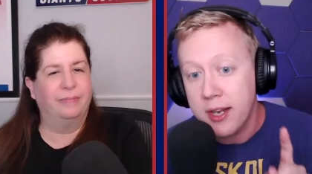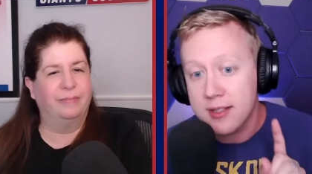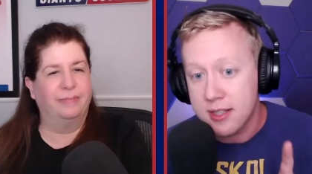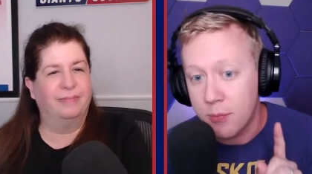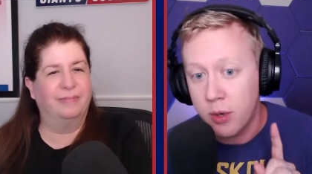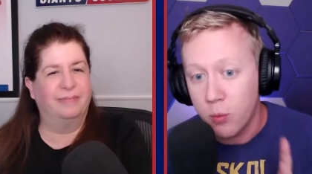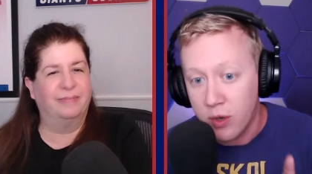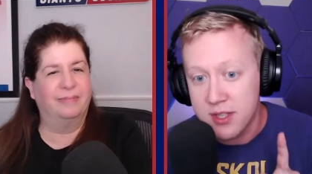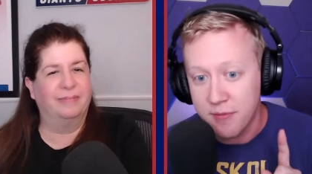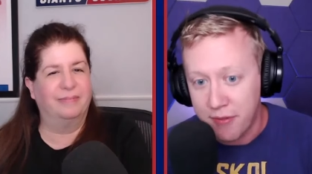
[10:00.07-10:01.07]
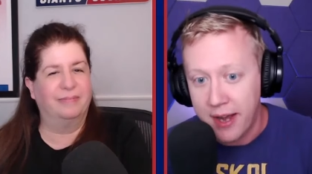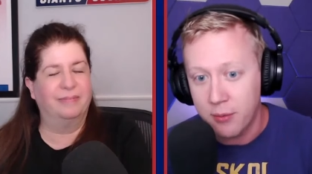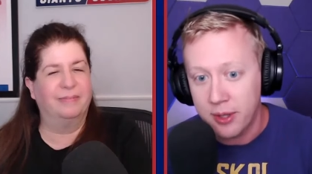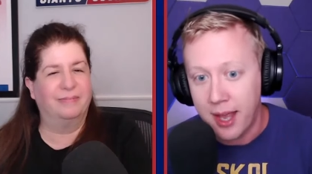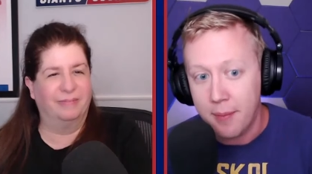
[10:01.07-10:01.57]
Speaker 1: someone wasn't
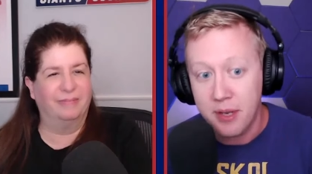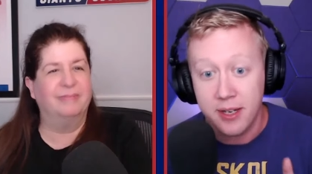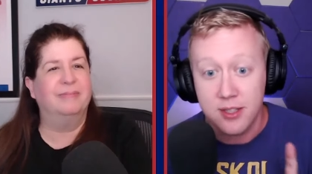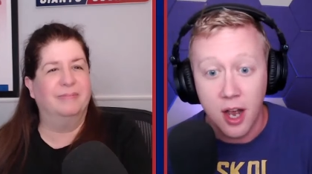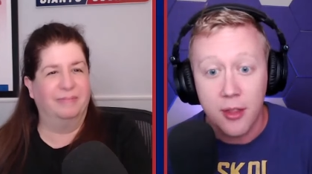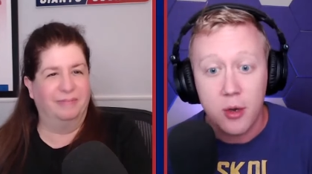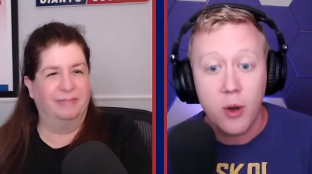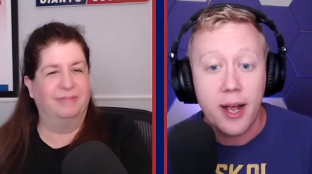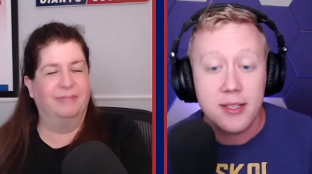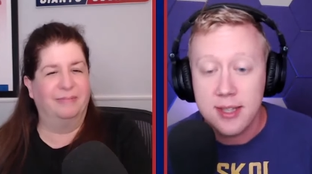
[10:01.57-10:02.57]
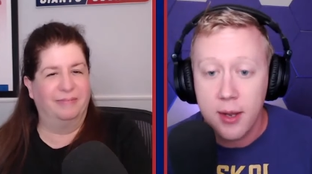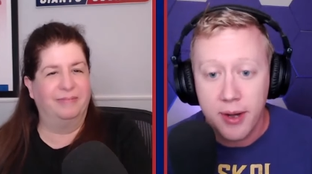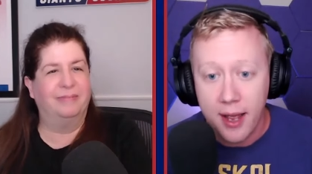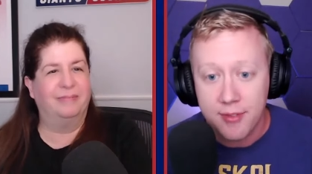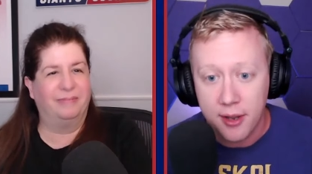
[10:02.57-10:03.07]
fine with that, because otherwise they
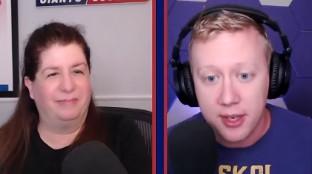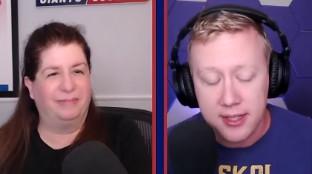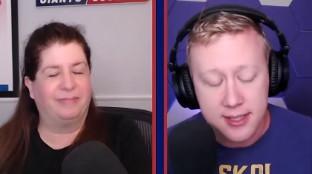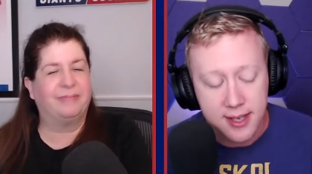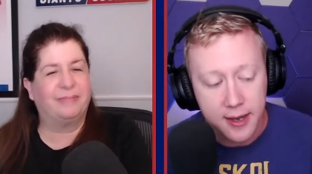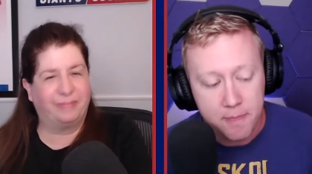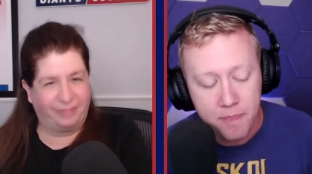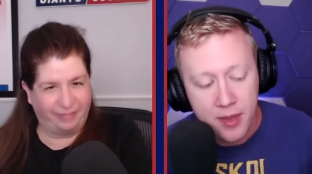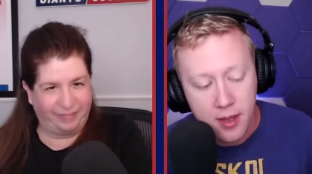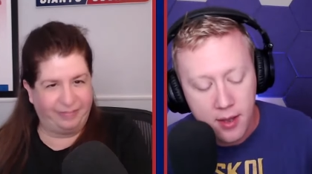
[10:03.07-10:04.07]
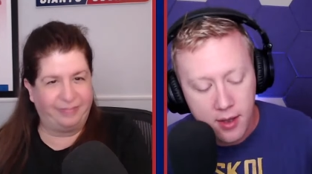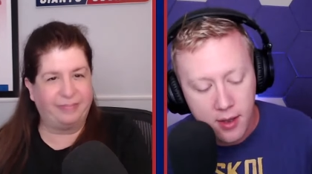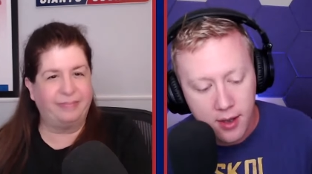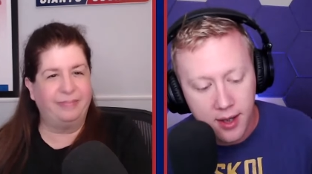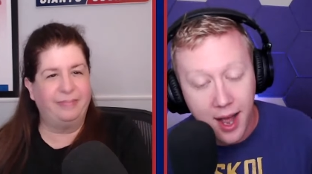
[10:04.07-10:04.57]
would have nothing to say.
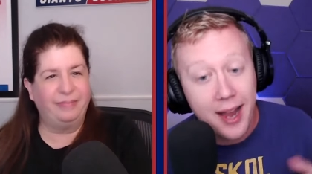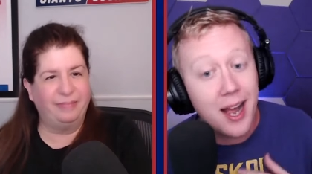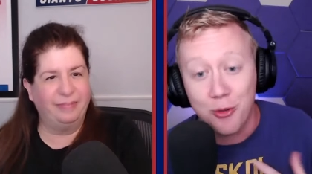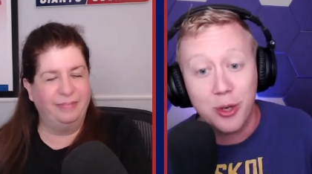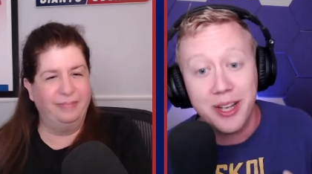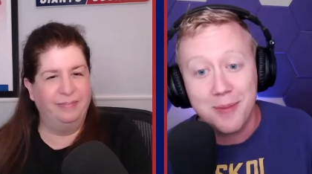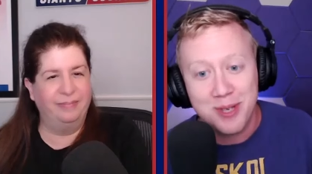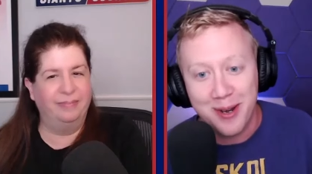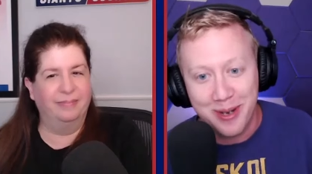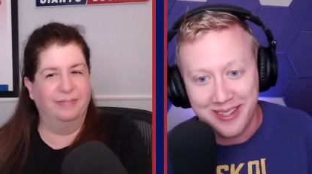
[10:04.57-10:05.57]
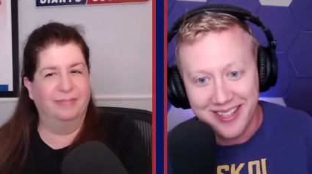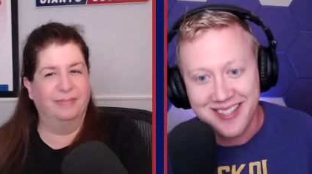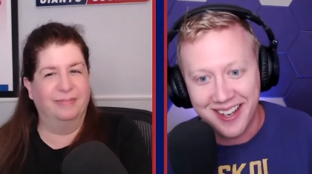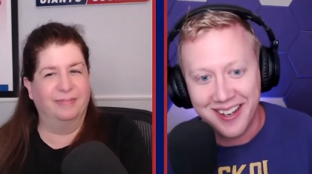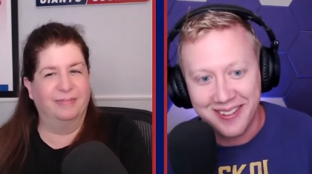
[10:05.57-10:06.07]
I got really upset about
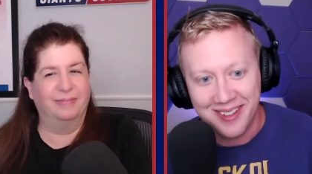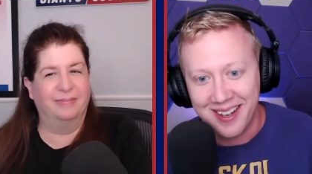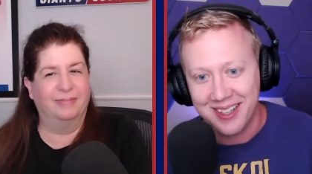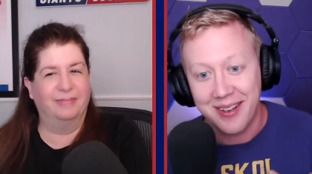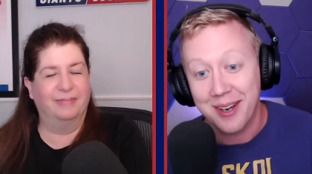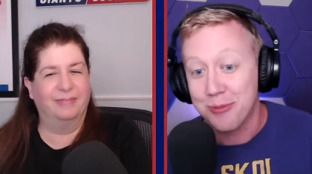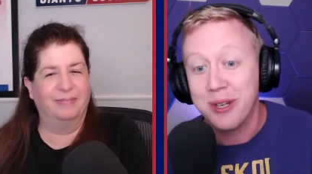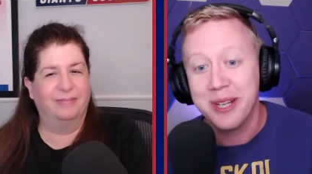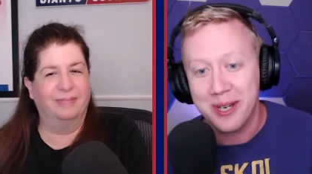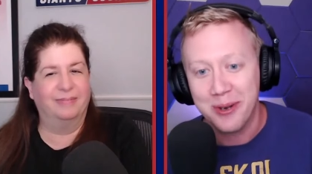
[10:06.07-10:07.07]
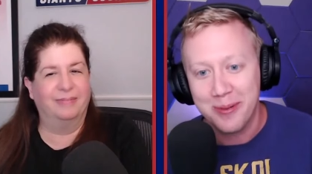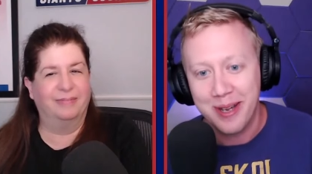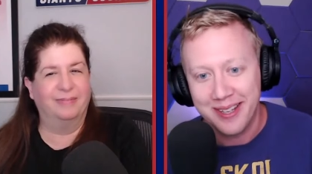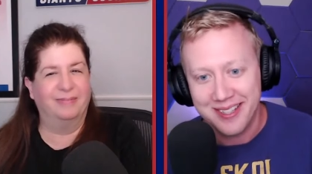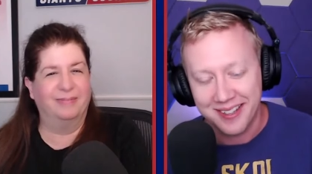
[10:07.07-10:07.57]
this on Locked On. I got really annoyed
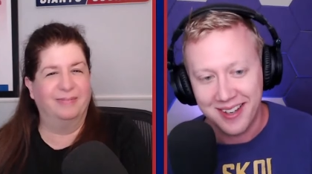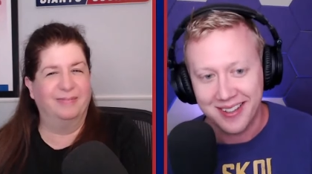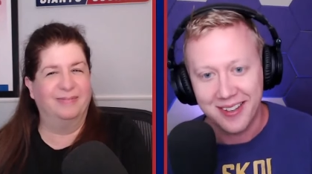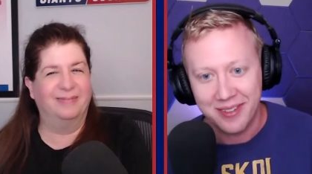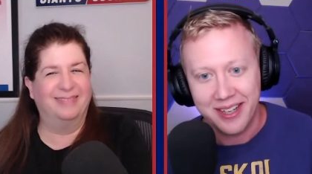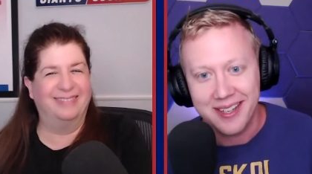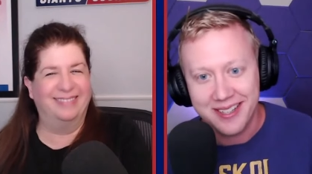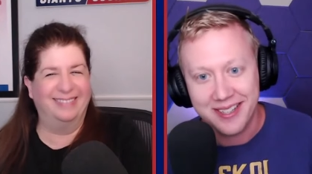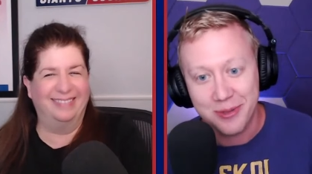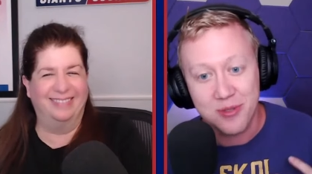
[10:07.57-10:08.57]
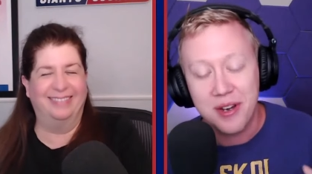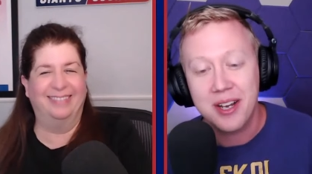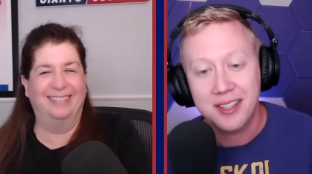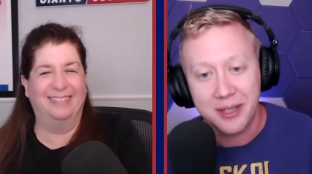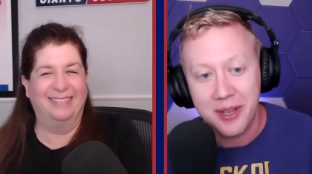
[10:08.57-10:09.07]
by this on Locked On Vikings, because it was very
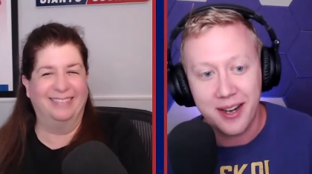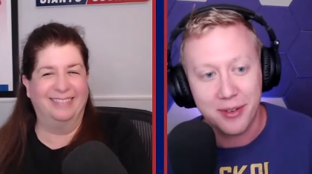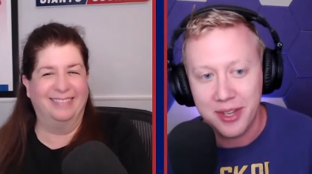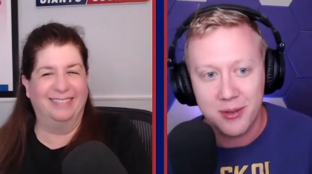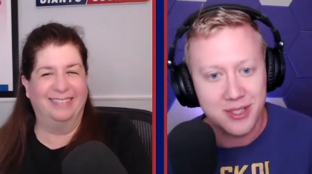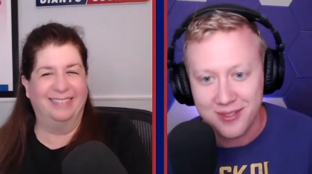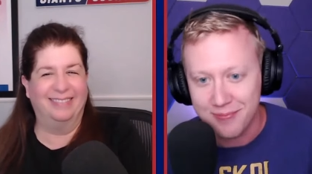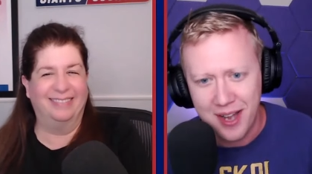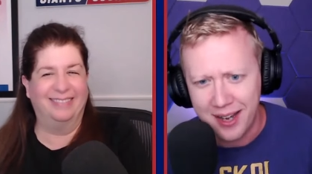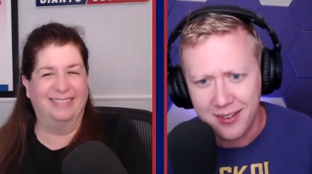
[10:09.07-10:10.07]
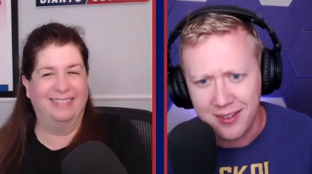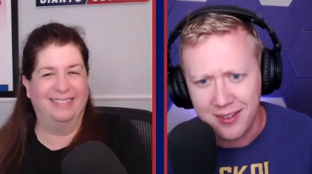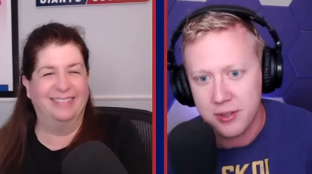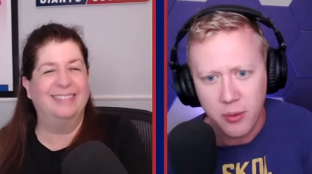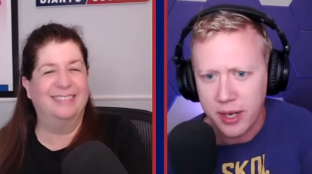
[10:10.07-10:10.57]
clear that everything was fine.
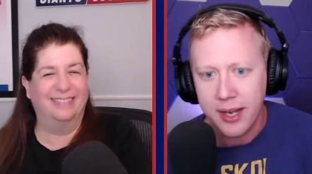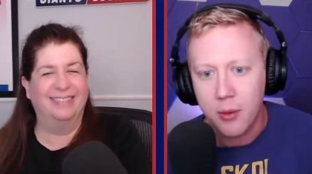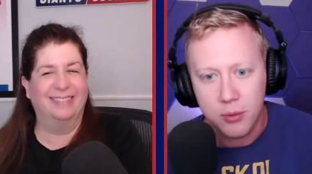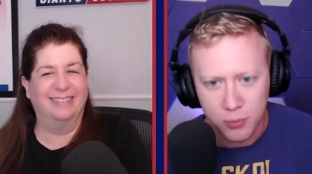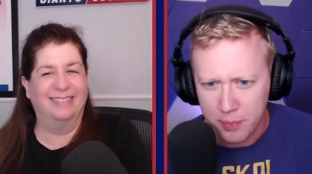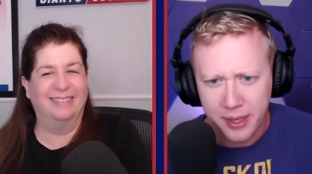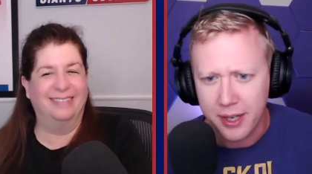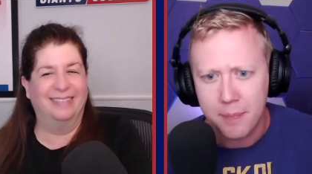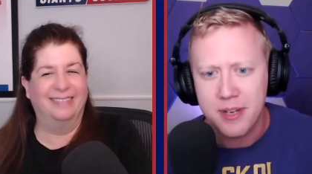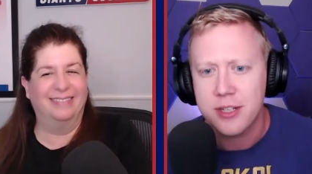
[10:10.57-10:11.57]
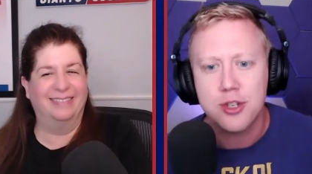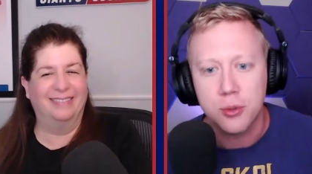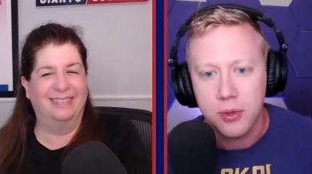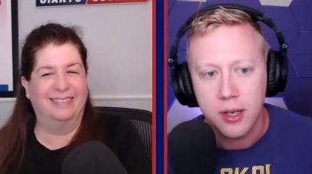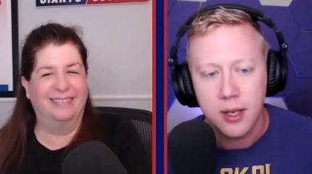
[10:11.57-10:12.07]
It was, okay, yeah, we'll pick it up next
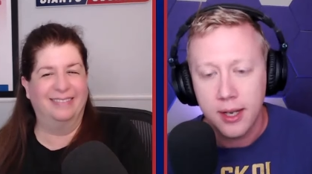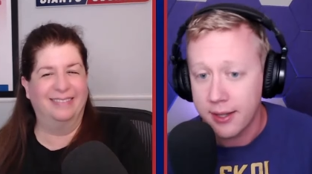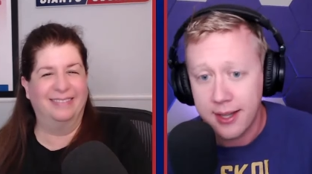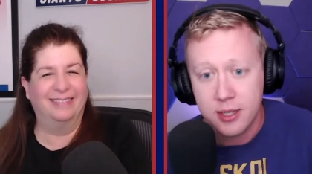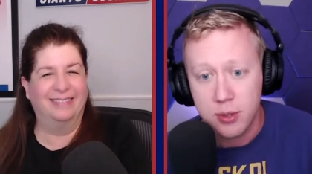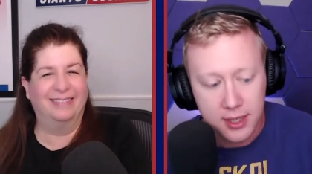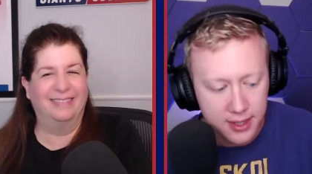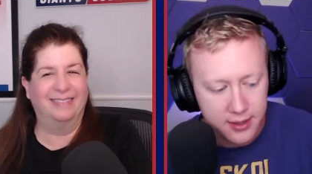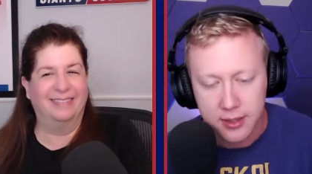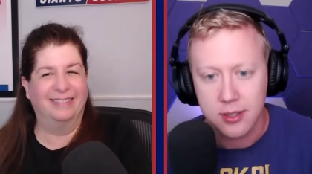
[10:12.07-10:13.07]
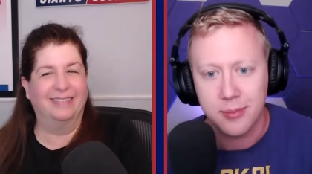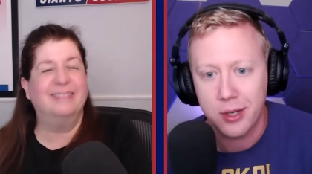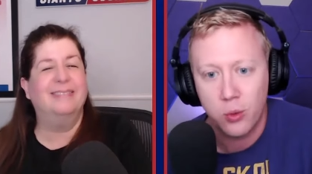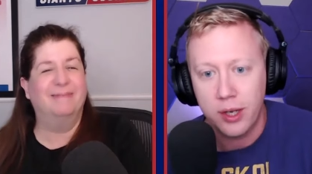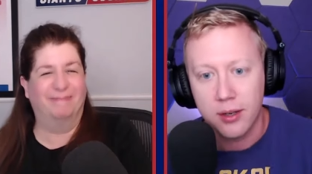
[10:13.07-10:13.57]
June. And then that's what they did, and it took them like
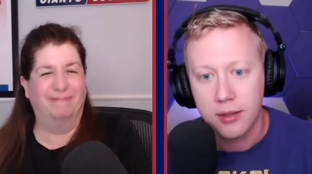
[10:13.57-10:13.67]
a week.